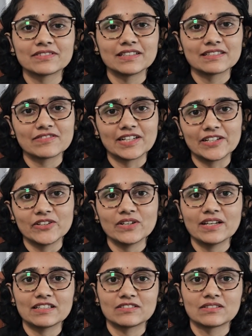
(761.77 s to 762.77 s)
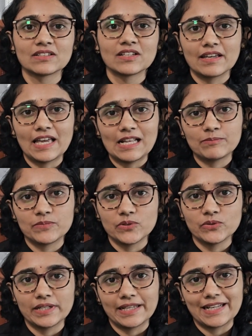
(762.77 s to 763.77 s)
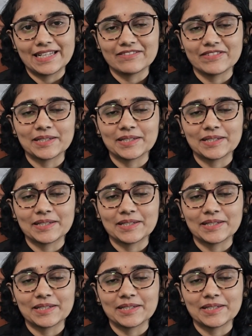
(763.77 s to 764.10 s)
this video has helped you in any